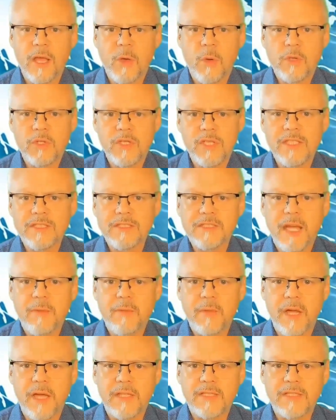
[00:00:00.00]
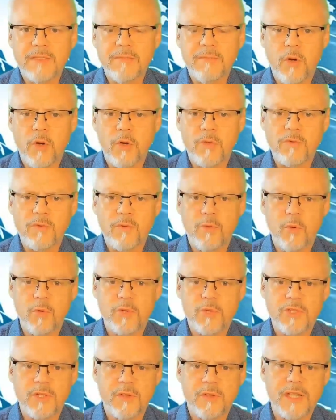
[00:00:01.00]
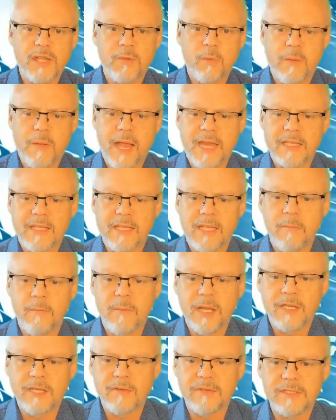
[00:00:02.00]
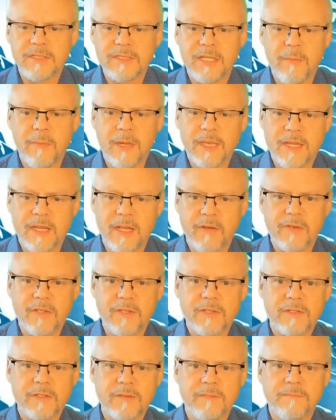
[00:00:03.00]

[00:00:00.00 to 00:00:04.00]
which destabilizes post-World War II diplomatic and militaristic peace efforts.